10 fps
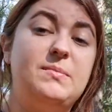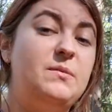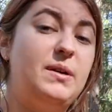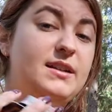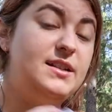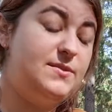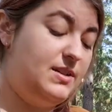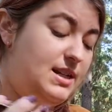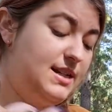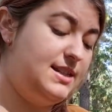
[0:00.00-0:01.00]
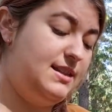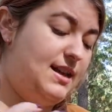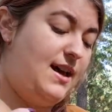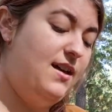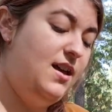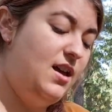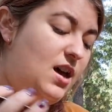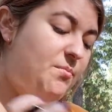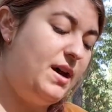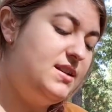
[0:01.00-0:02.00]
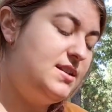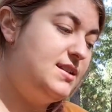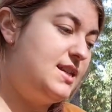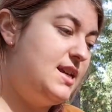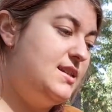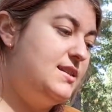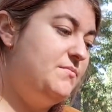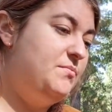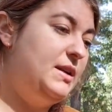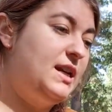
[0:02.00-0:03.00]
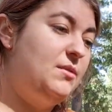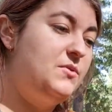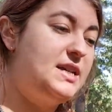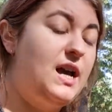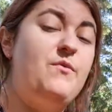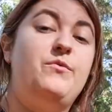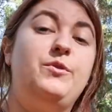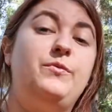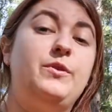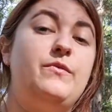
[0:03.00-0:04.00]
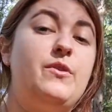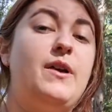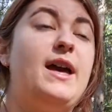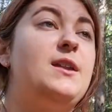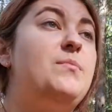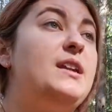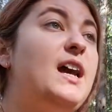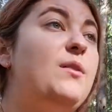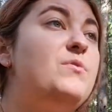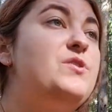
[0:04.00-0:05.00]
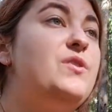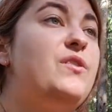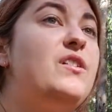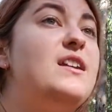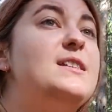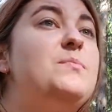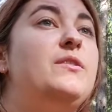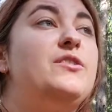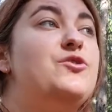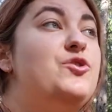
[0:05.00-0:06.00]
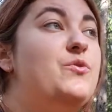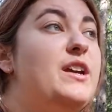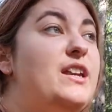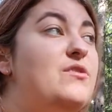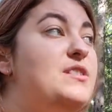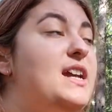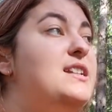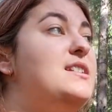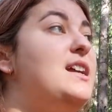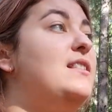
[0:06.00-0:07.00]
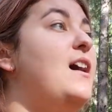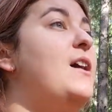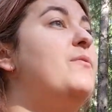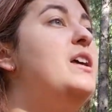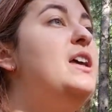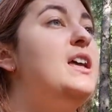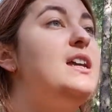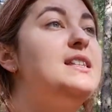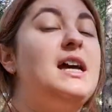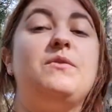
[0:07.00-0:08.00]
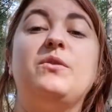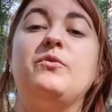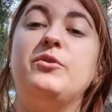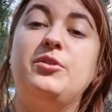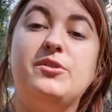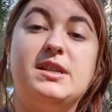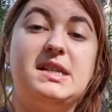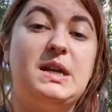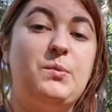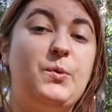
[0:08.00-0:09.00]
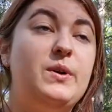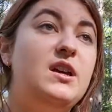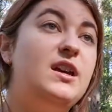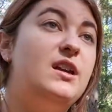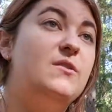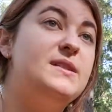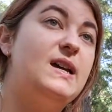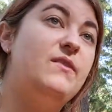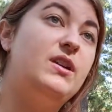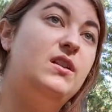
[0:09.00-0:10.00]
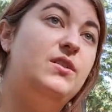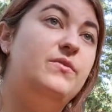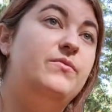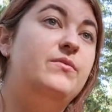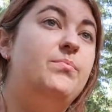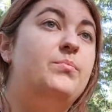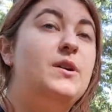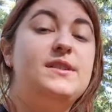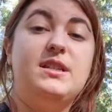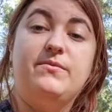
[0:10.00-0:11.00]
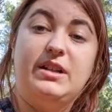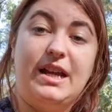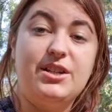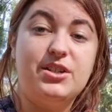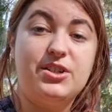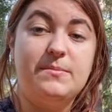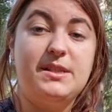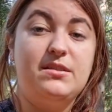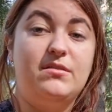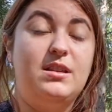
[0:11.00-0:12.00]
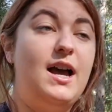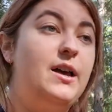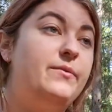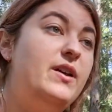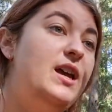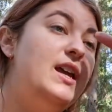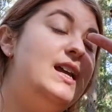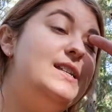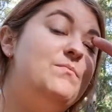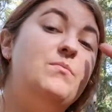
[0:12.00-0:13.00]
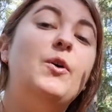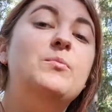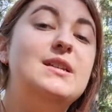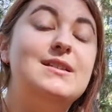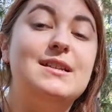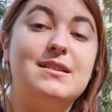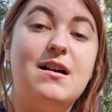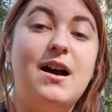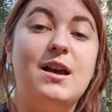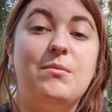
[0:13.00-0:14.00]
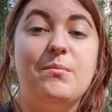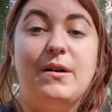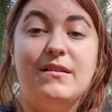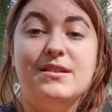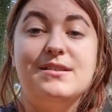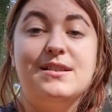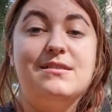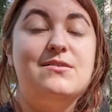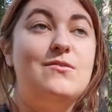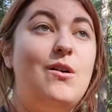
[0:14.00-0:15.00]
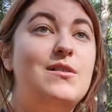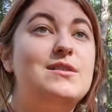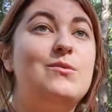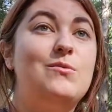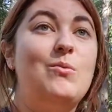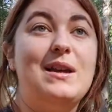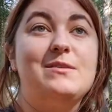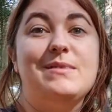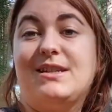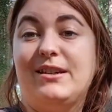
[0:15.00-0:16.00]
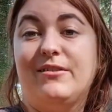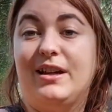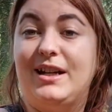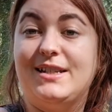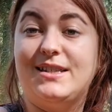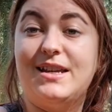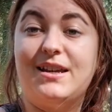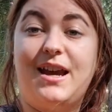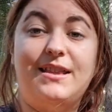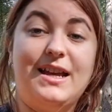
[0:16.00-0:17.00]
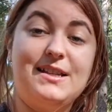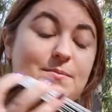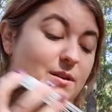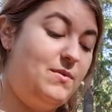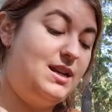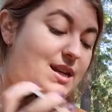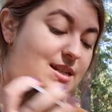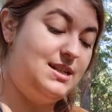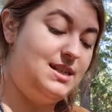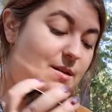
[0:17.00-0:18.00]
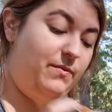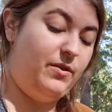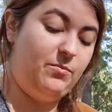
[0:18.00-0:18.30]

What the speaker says: But abundance really isn't that. Abundance is being able to have a roof over your head, being able to experience joy in your day-to-day life. It's having food on the table. It's having a lot of positive relationships in your life. It's moments in time. Abundance is not always materialistic, and that's where we need to step from.